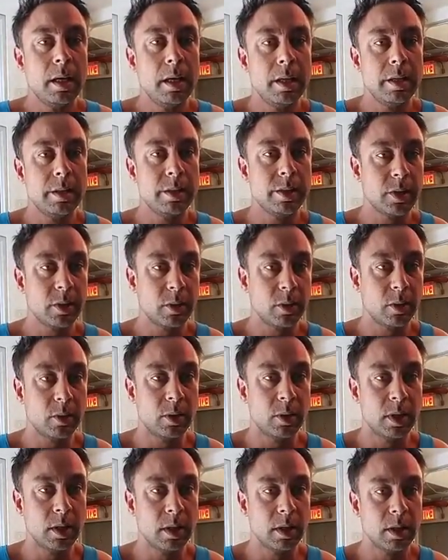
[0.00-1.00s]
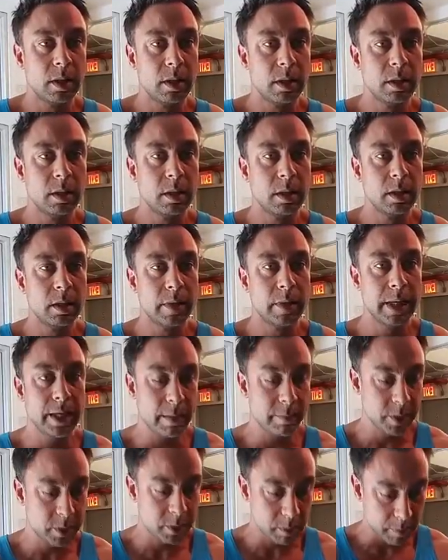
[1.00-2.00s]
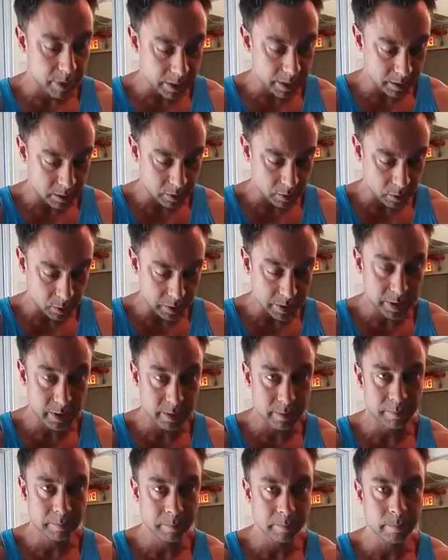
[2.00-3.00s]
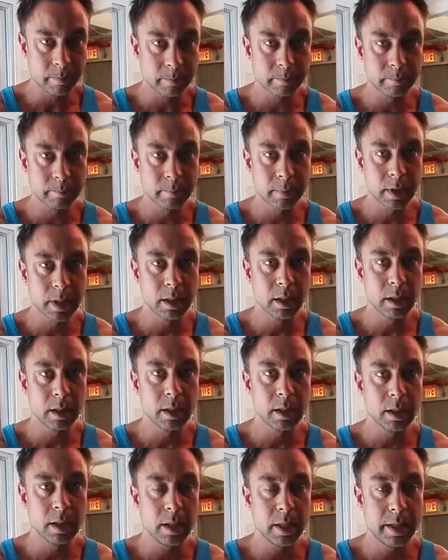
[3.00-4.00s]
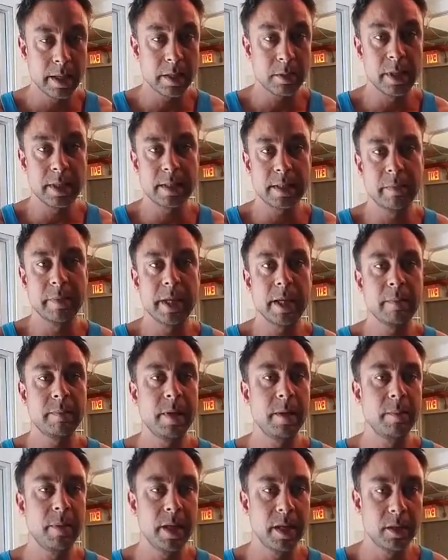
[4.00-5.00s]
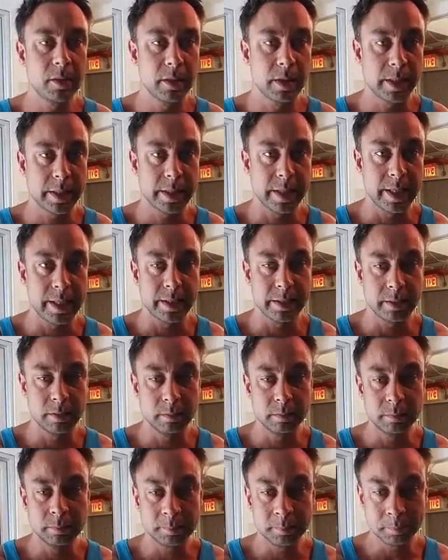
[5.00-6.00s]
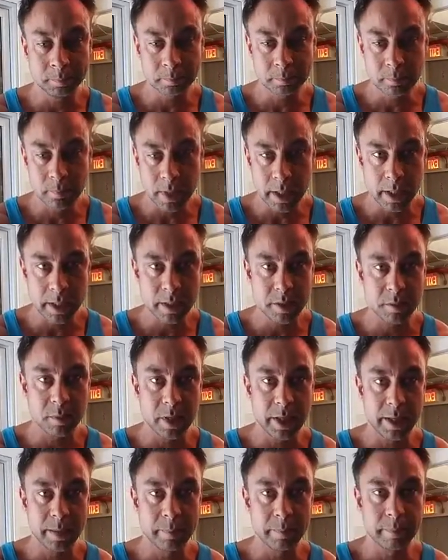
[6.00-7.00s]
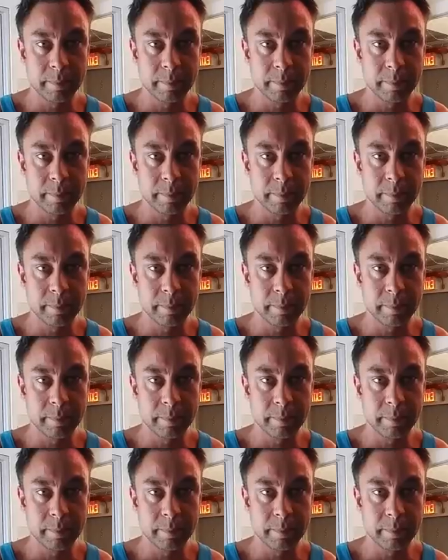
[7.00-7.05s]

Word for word: So when it comes to muscle growth, that's really something people need to understand. And here's why.